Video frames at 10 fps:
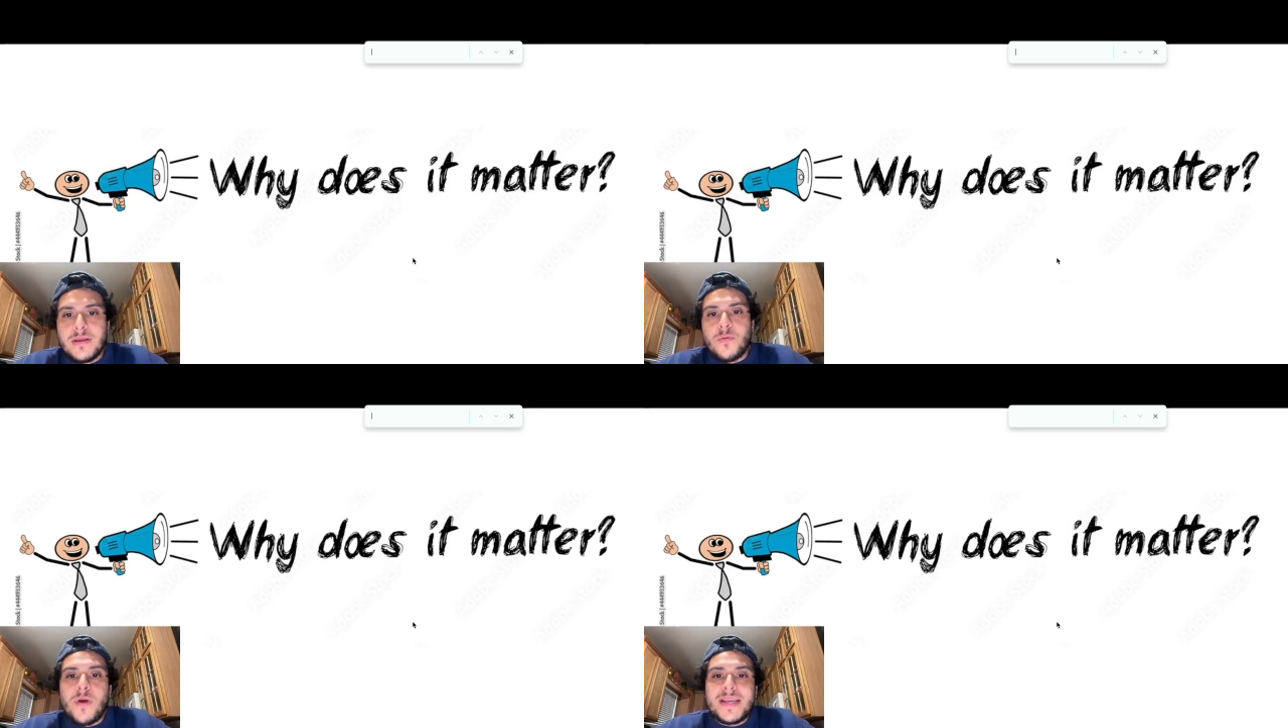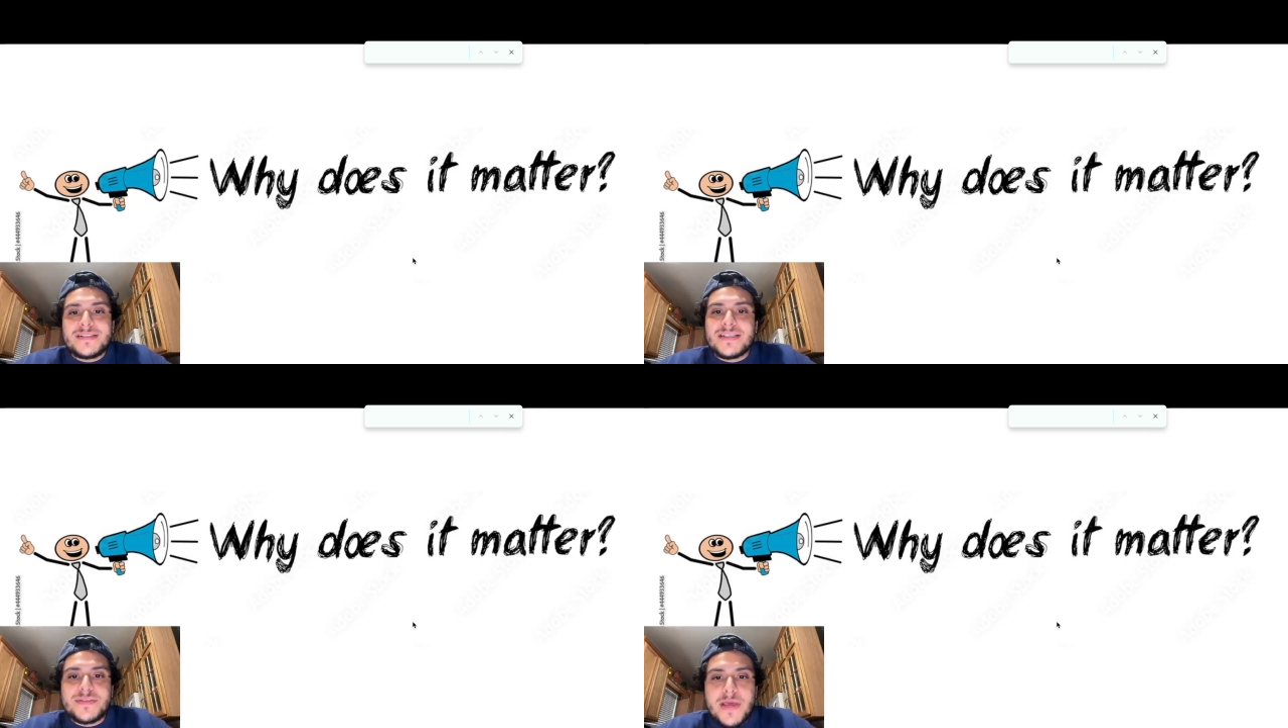Why
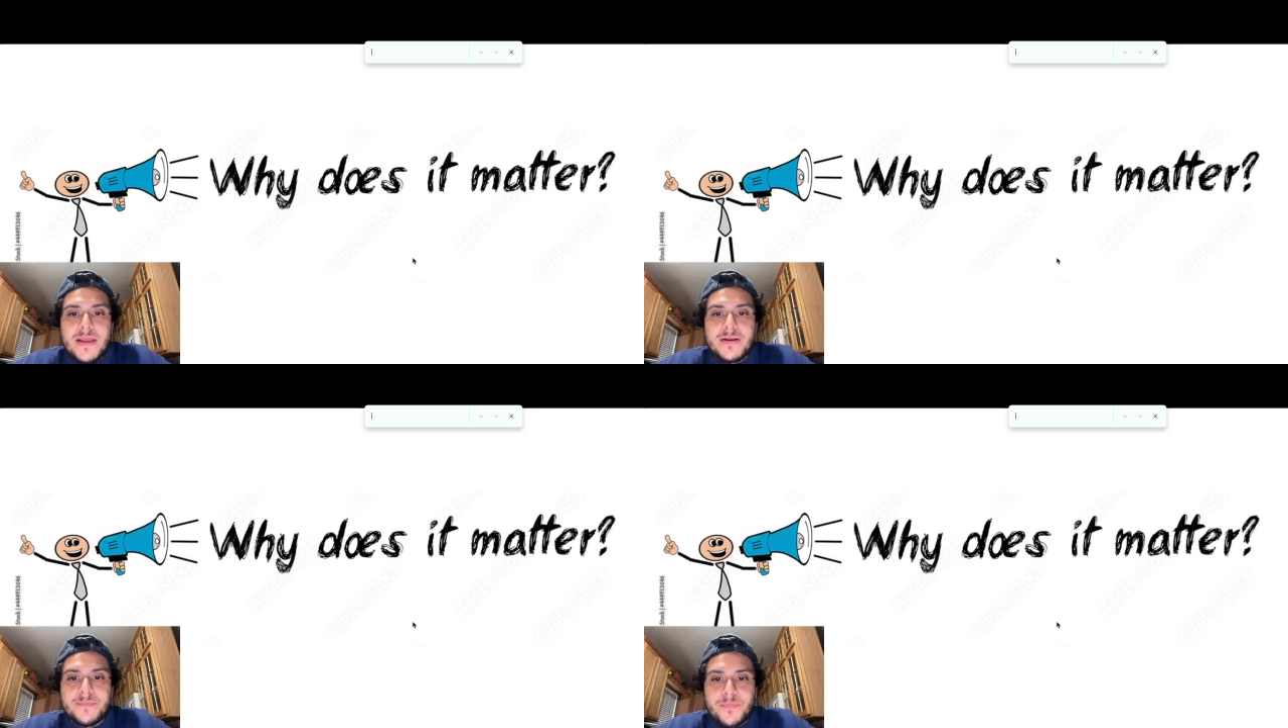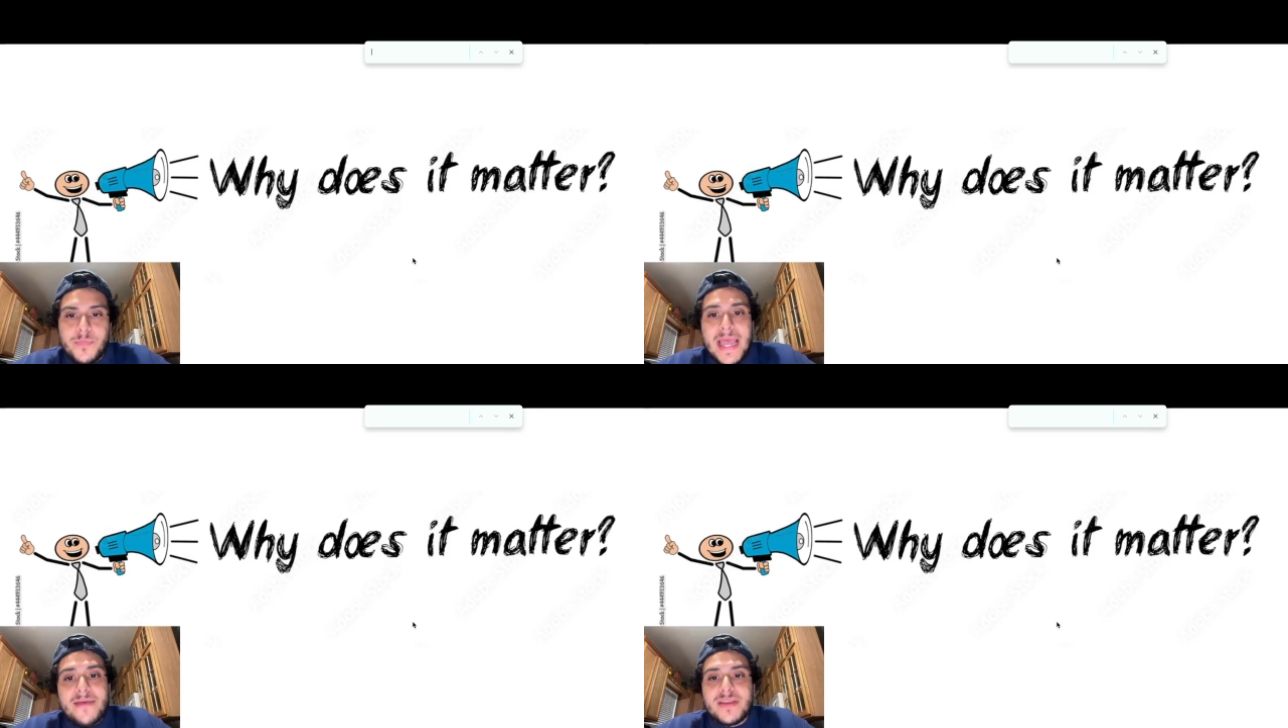does this matter?
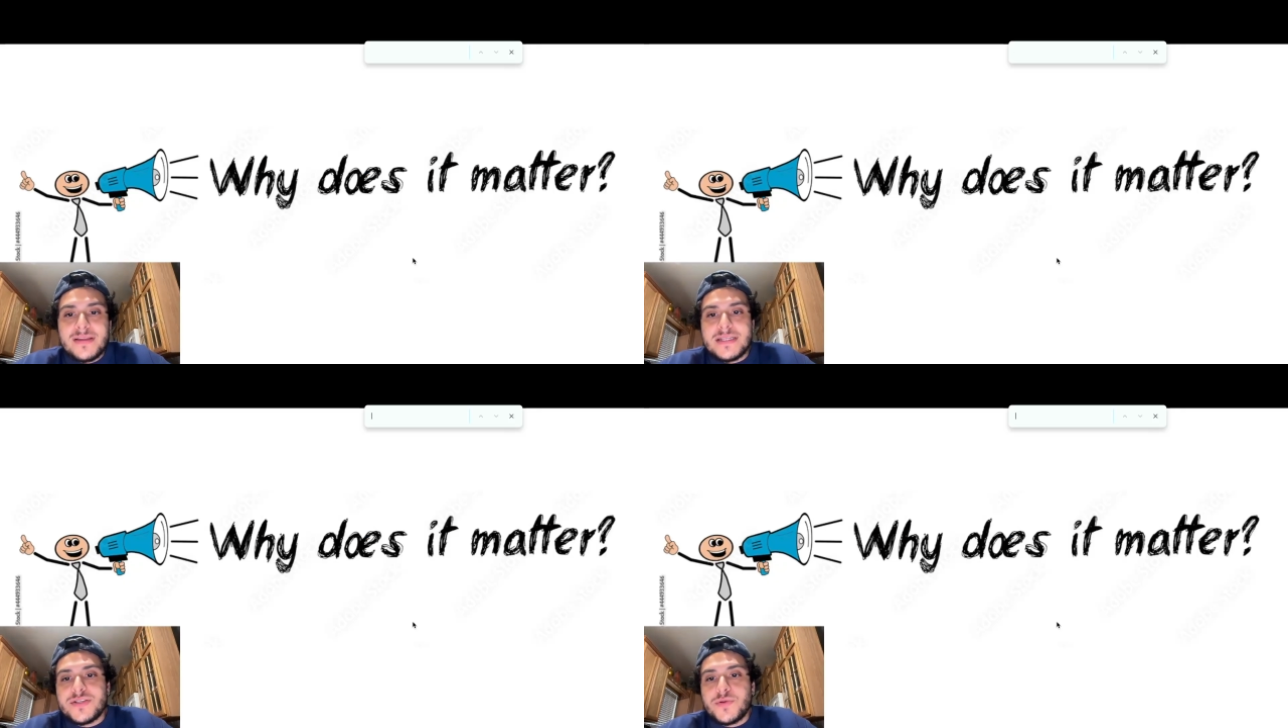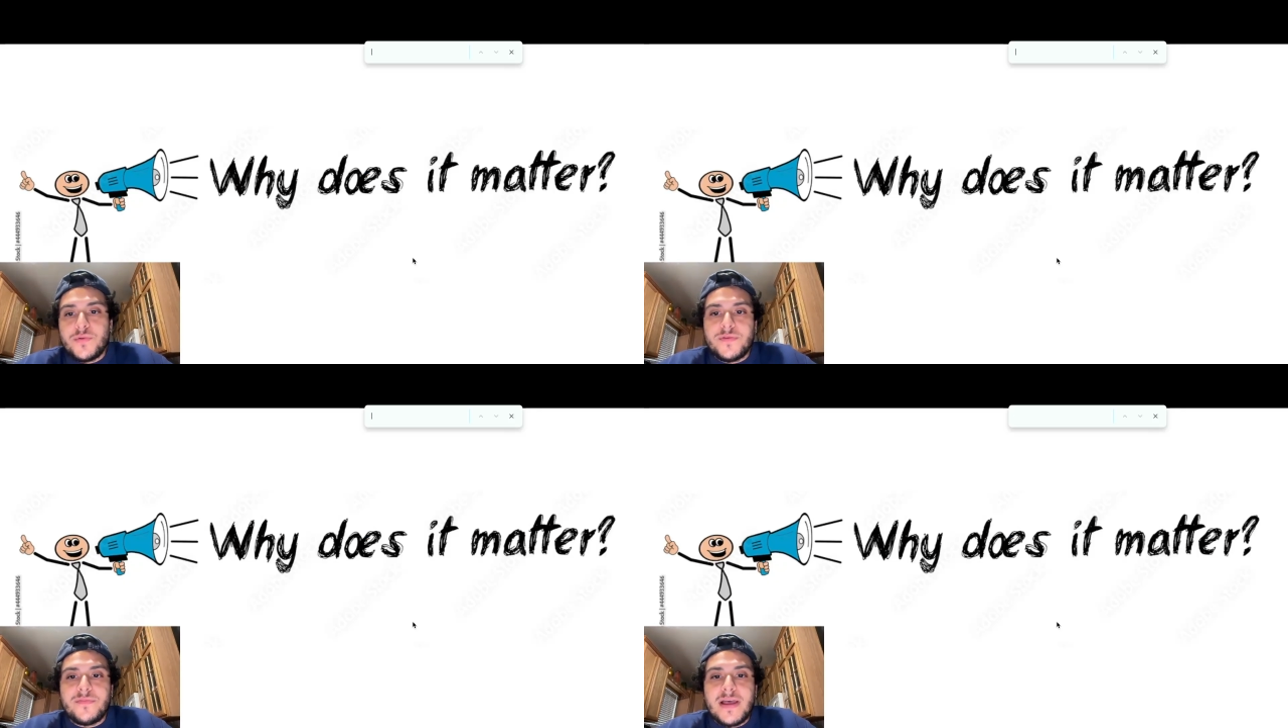By having a digital
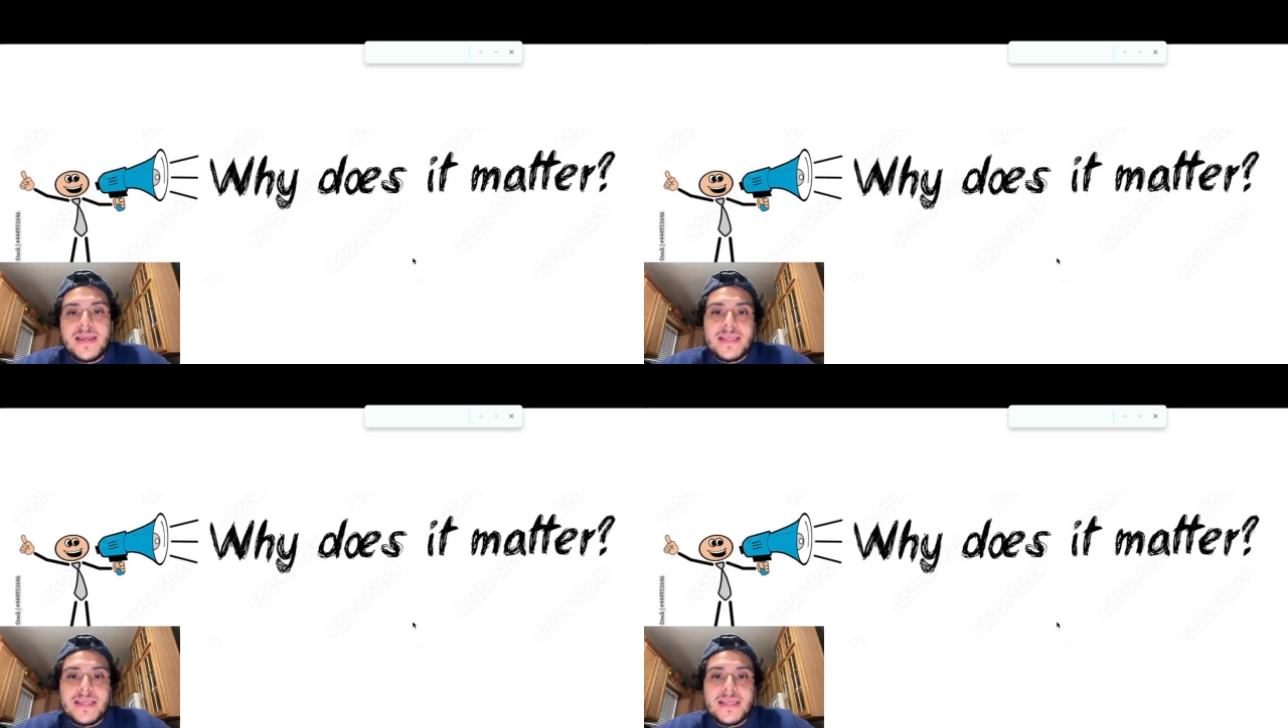divide,